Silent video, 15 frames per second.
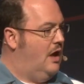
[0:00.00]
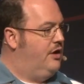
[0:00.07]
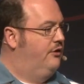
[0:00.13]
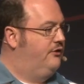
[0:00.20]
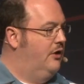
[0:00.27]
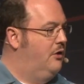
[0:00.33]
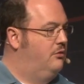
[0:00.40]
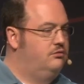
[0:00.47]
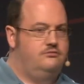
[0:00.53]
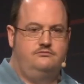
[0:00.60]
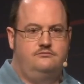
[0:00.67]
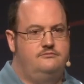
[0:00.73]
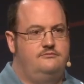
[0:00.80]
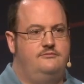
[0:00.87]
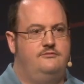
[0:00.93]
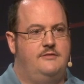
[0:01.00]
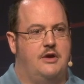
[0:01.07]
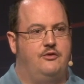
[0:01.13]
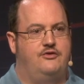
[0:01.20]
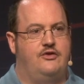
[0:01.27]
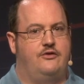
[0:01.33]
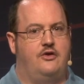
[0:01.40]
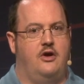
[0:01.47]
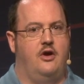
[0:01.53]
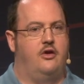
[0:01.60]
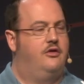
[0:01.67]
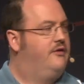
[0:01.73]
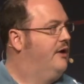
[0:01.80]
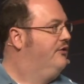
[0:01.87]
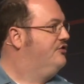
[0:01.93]
So that was just
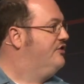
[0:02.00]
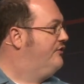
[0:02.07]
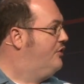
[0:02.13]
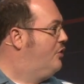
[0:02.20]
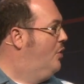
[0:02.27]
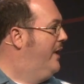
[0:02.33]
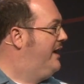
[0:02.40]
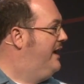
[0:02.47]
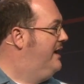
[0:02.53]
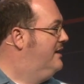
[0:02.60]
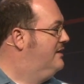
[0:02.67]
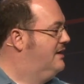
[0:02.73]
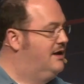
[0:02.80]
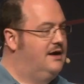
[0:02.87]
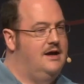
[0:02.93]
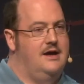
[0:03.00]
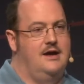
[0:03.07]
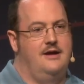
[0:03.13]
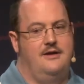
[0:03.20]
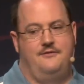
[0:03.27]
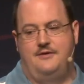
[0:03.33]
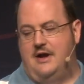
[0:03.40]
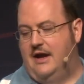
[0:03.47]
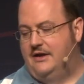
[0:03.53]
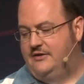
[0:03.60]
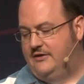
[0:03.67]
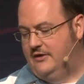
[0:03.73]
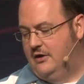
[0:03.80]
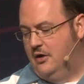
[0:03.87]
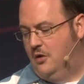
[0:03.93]
a quickie. I've
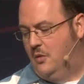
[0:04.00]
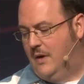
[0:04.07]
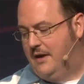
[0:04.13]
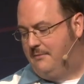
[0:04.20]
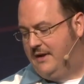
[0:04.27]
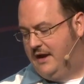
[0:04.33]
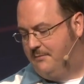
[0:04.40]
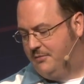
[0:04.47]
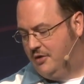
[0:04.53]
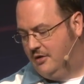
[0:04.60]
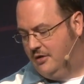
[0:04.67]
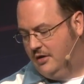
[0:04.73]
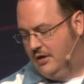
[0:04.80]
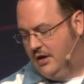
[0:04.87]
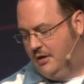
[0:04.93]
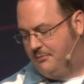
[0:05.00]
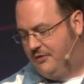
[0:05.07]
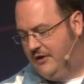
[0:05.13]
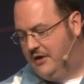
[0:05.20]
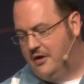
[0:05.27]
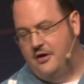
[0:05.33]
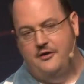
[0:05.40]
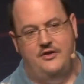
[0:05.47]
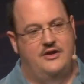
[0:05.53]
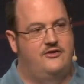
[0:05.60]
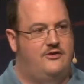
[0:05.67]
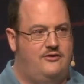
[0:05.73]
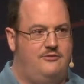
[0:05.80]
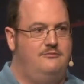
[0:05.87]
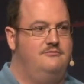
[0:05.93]
got a white paper up there
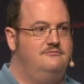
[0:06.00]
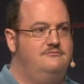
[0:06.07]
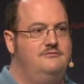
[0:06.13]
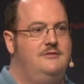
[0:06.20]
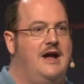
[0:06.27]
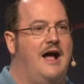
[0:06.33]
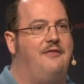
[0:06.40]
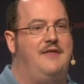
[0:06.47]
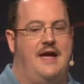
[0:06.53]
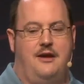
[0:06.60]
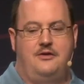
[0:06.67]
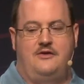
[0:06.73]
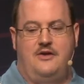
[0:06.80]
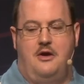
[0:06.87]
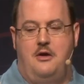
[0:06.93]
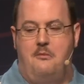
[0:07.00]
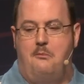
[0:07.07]
that's got that